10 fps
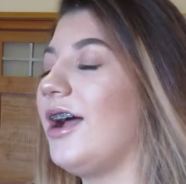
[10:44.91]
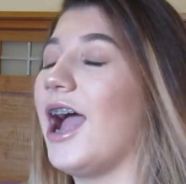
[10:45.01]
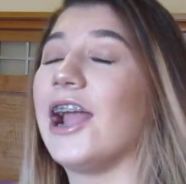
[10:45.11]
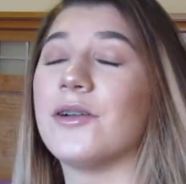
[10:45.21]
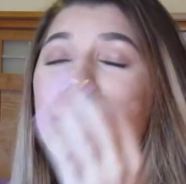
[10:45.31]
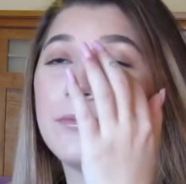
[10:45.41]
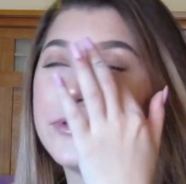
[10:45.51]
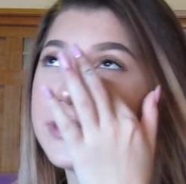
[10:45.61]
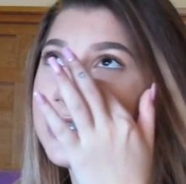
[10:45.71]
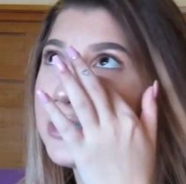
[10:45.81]
I remember
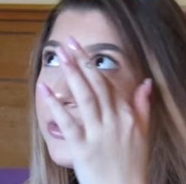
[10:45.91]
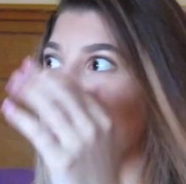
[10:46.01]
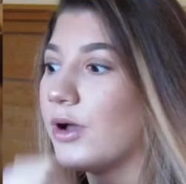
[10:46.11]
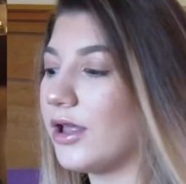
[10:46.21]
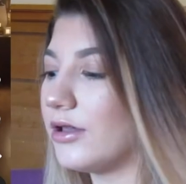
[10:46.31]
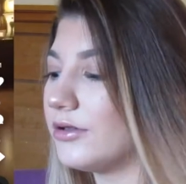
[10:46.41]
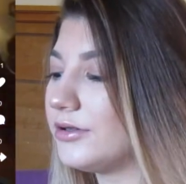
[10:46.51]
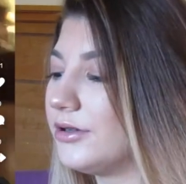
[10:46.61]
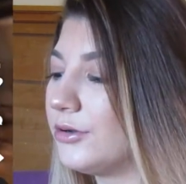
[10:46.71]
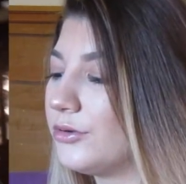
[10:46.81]
this too well.
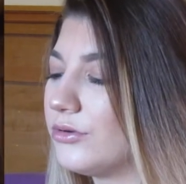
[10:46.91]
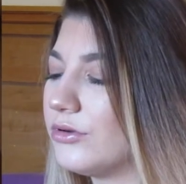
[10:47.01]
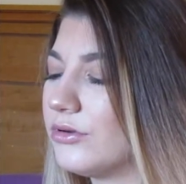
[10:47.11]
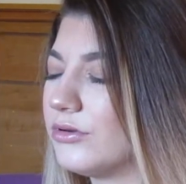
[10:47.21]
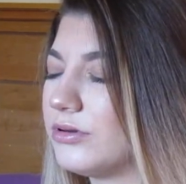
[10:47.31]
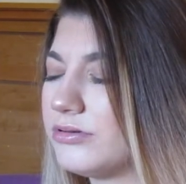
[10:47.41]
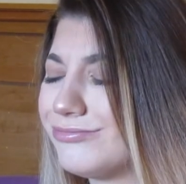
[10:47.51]
Oh.